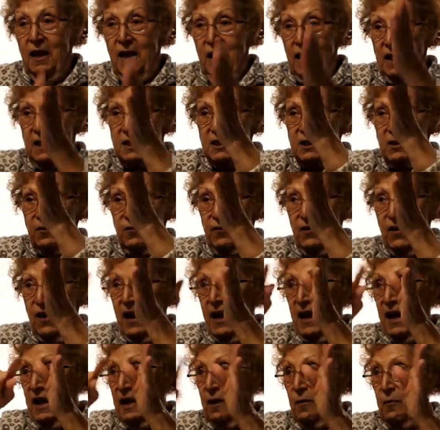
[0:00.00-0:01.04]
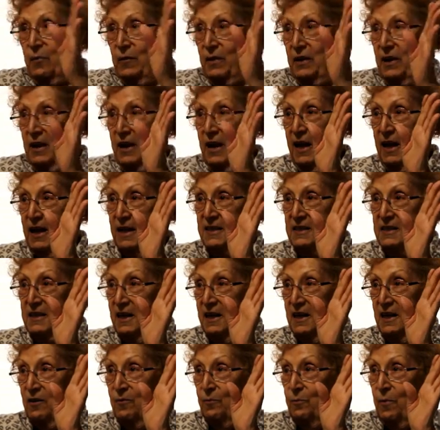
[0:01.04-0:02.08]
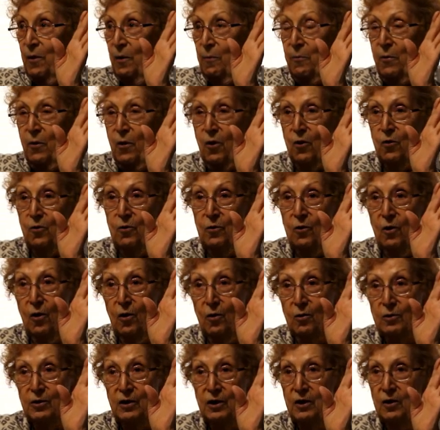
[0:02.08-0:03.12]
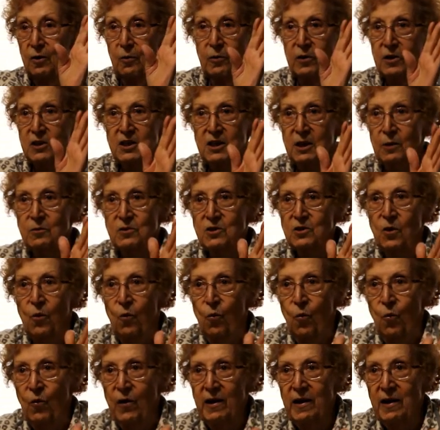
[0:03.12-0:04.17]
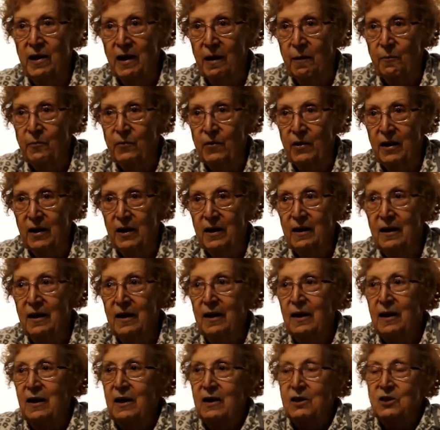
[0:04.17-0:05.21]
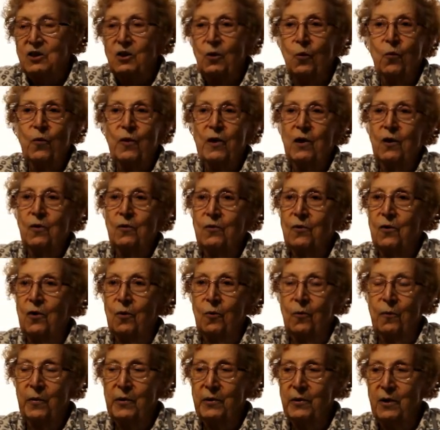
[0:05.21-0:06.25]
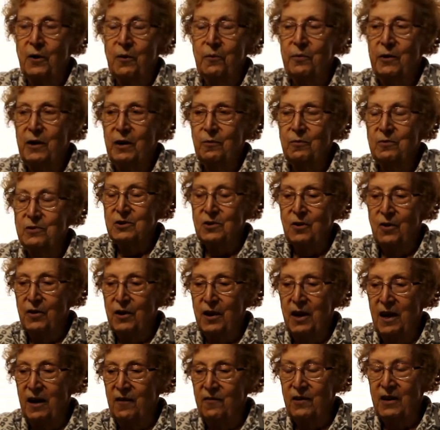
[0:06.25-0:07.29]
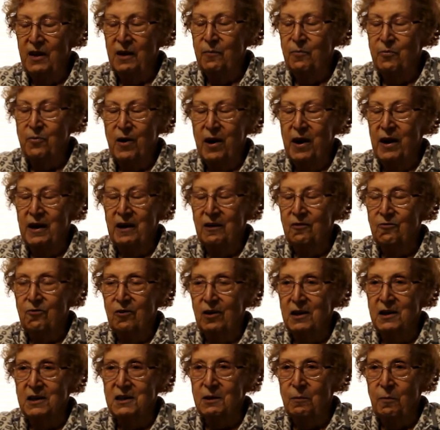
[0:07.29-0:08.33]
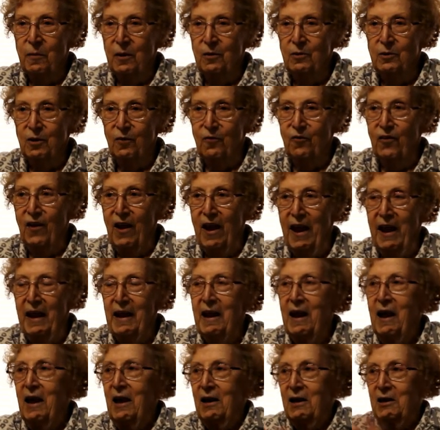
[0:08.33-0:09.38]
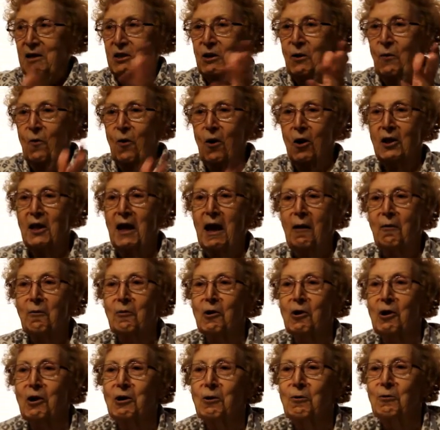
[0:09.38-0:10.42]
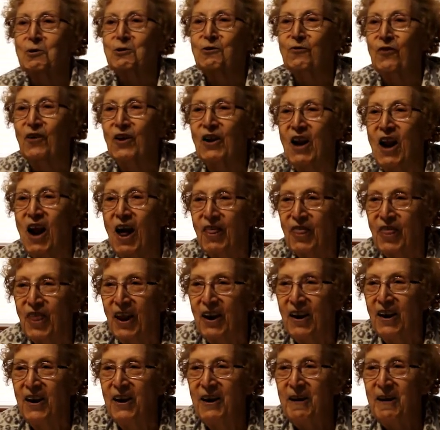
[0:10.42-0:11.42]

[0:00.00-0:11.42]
it's a flag, but it has like a pole holding it because there was no wind up there. So we don't know, but nobody going to have any bragging rights about the flag. So all that work was for nothing.